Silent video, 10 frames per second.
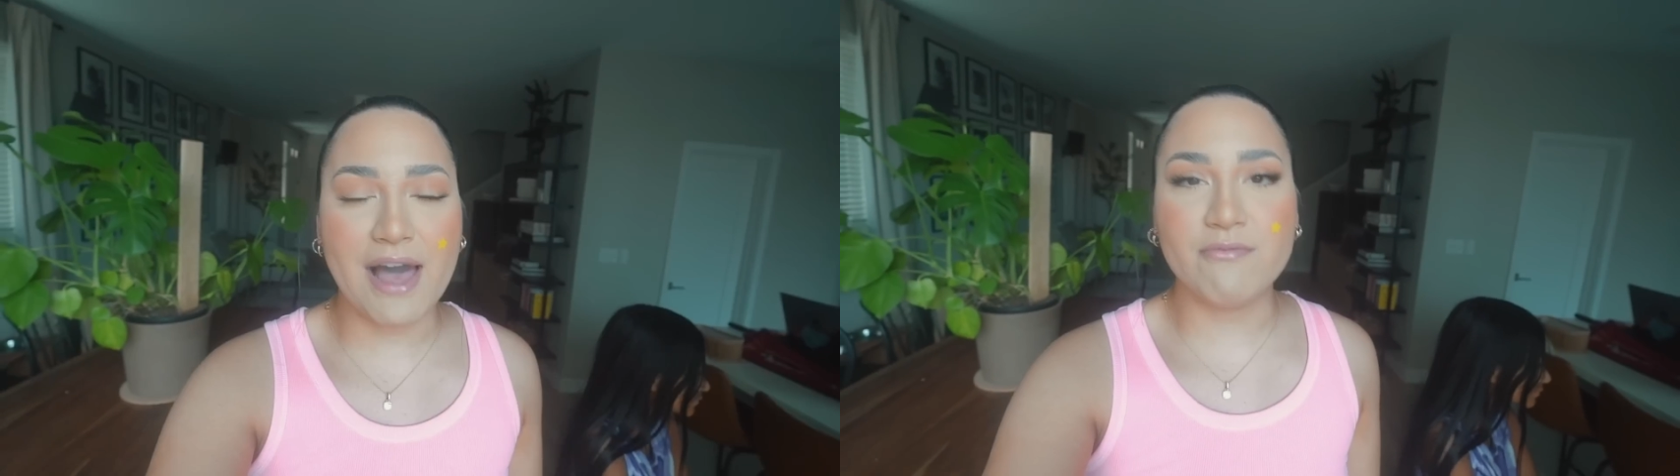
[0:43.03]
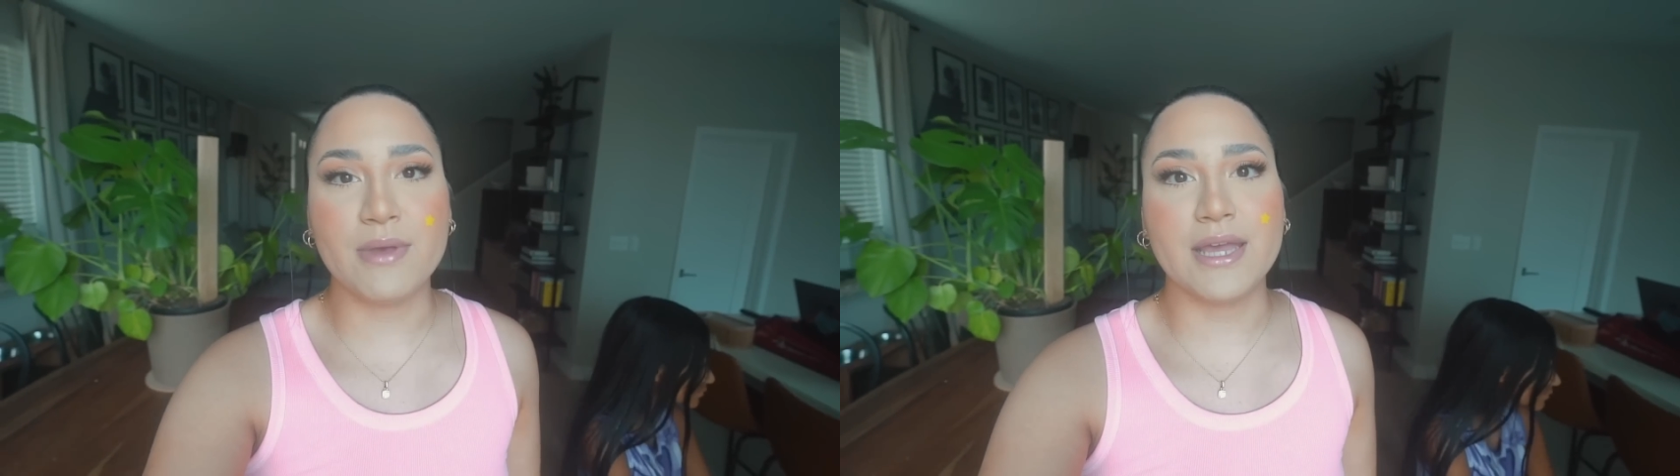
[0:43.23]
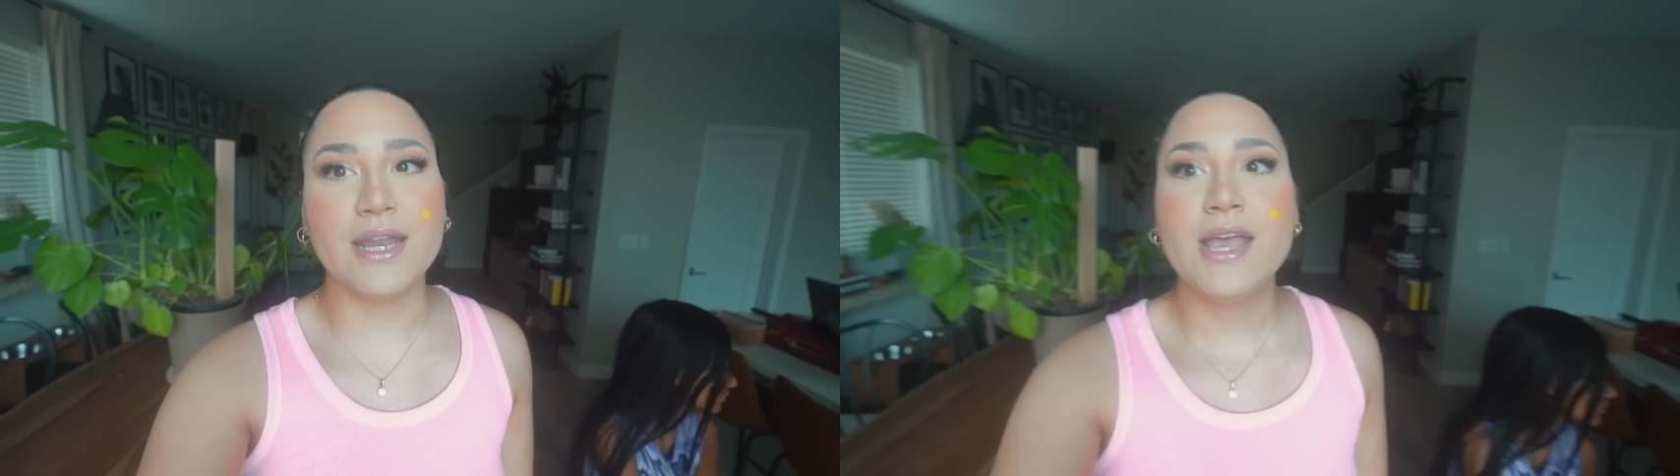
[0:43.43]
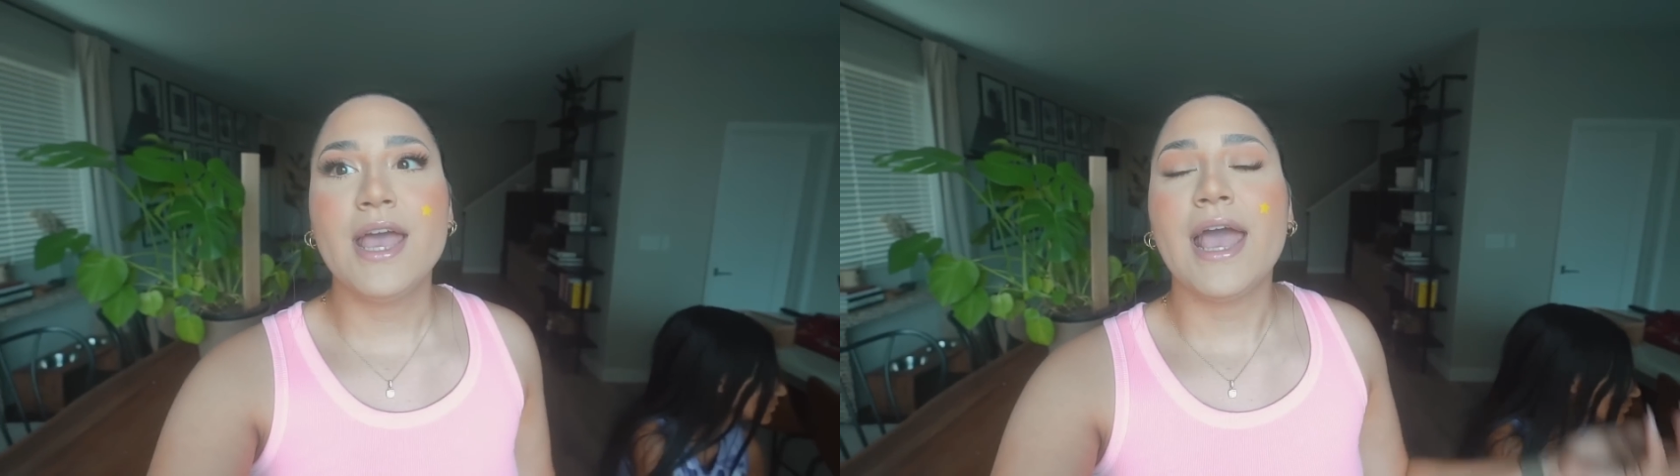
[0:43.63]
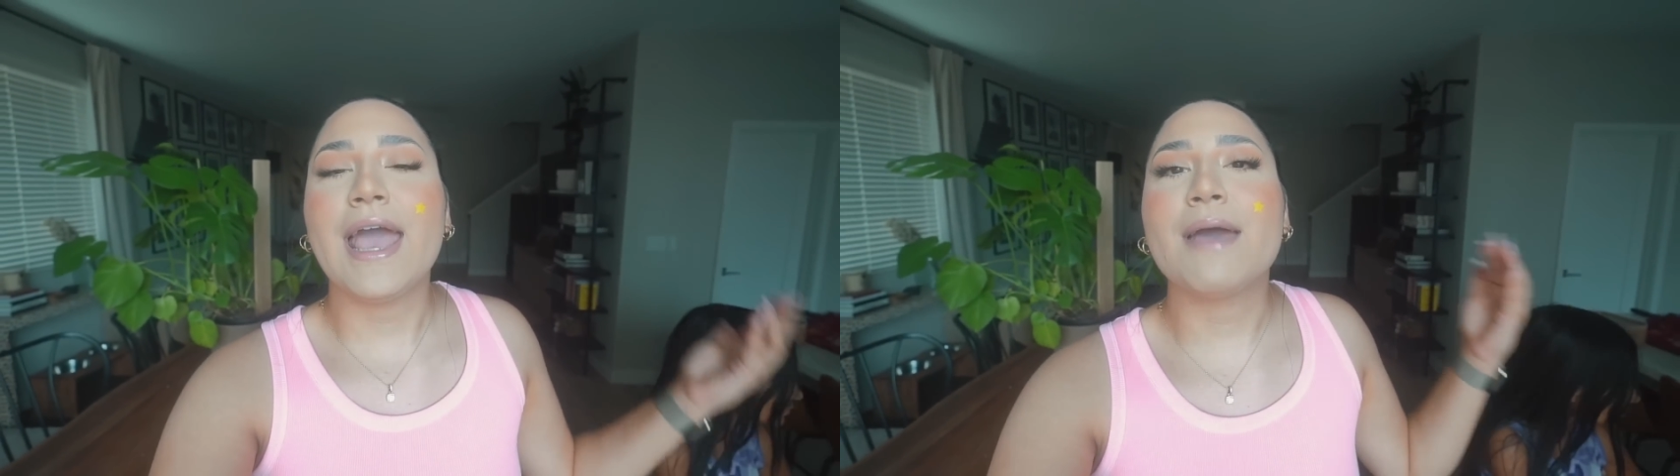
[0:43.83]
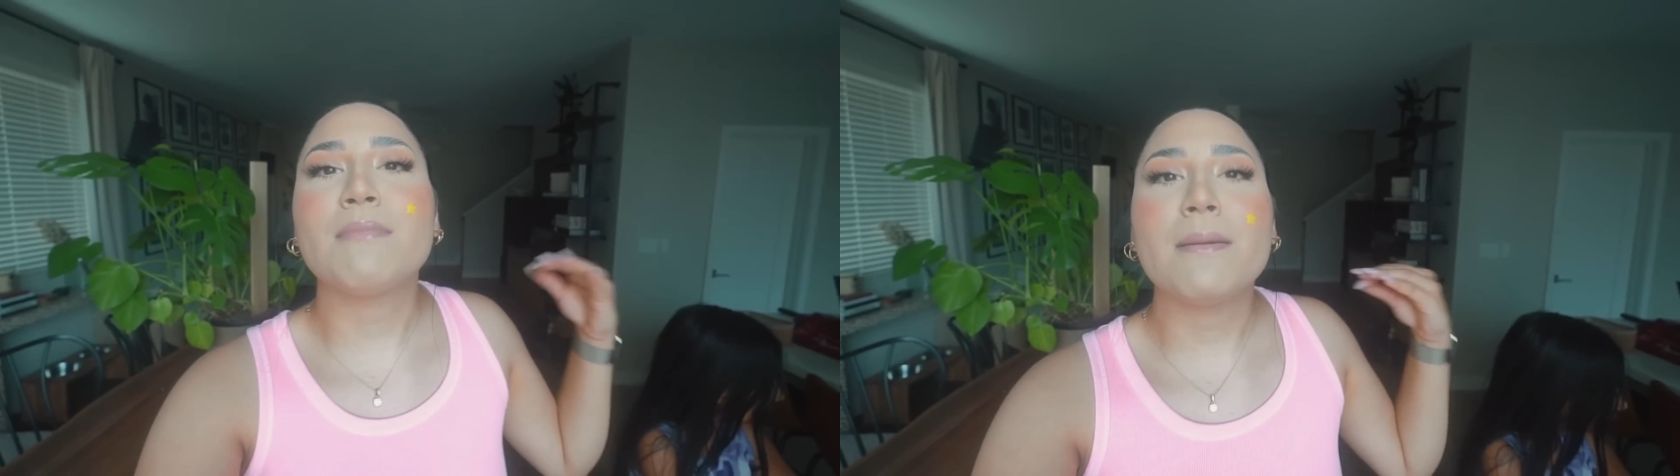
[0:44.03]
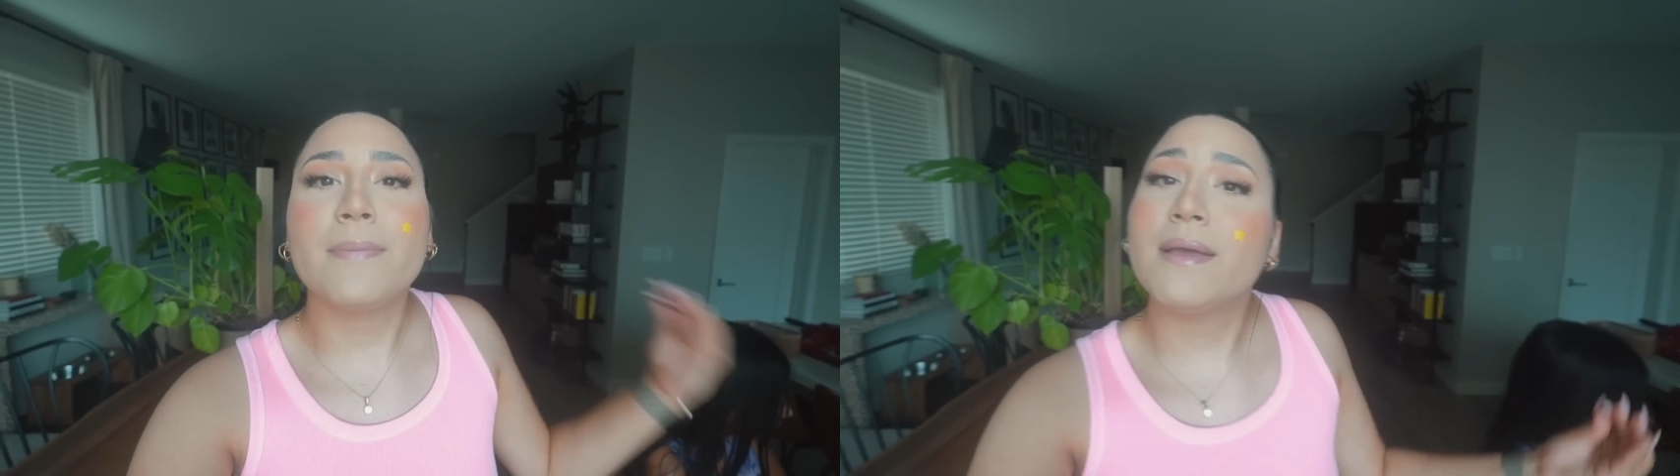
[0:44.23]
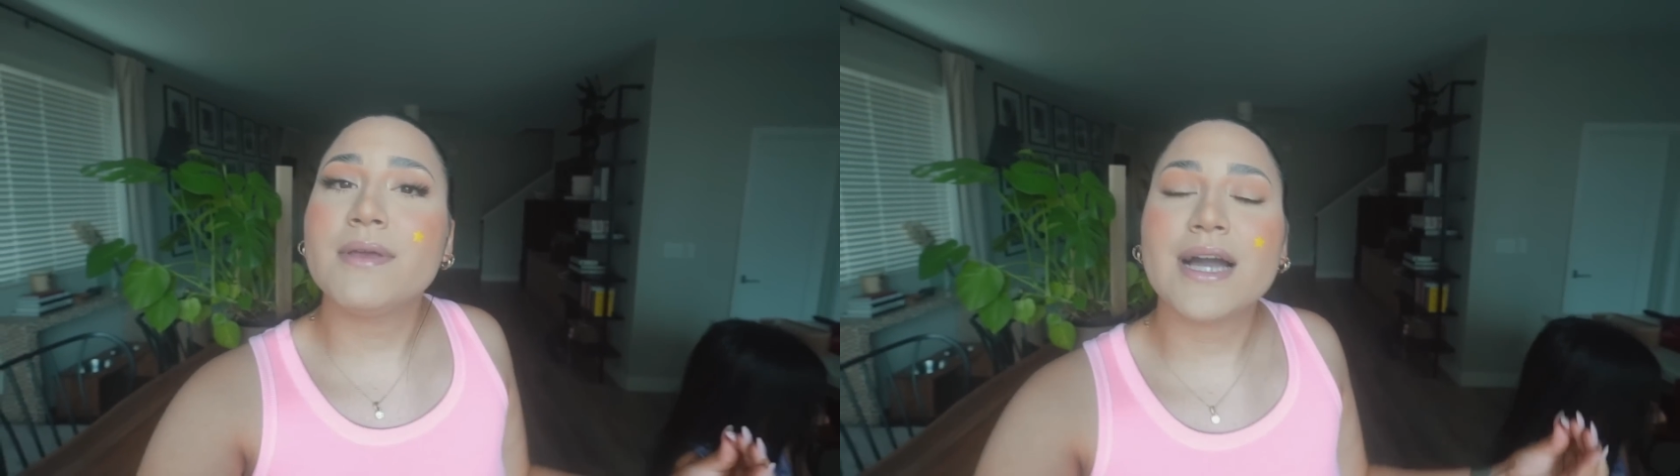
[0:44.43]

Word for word: have been. And my baby